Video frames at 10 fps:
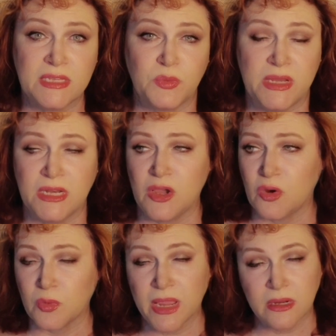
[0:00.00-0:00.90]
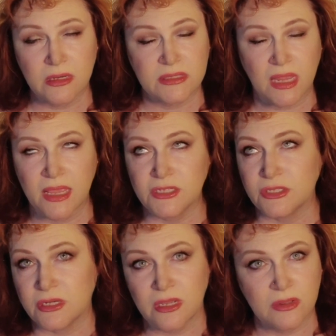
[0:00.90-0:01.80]
we know, records, as
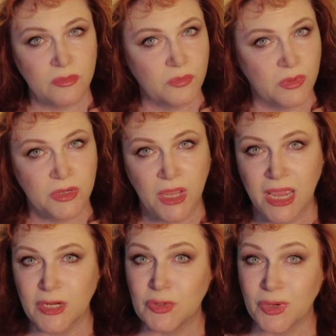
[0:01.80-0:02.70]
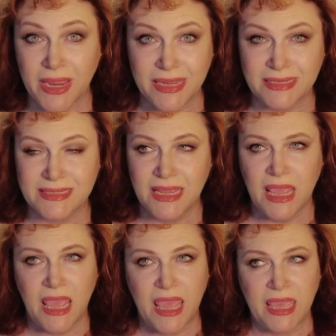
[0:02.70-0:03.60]
you know, were not great.
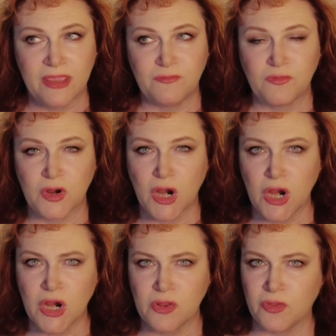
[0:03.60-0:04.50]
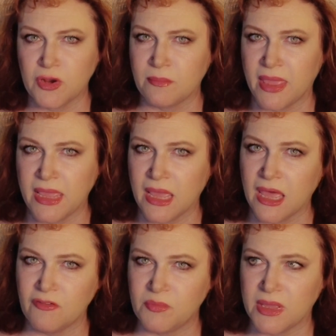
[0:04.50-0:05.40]
And for her, there may
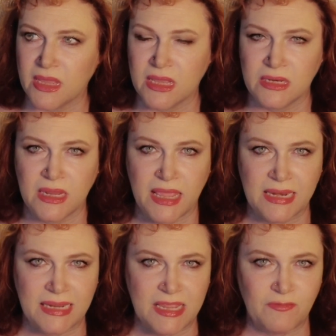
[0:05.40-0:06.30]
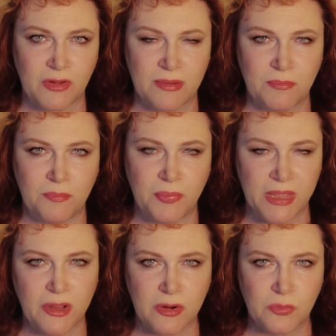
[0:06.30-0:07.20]
have been an even
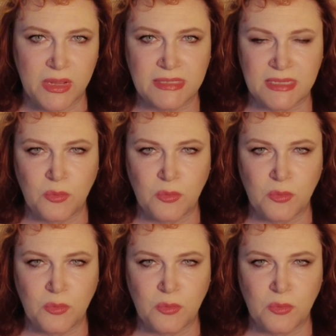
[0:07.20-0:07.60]
bigger reason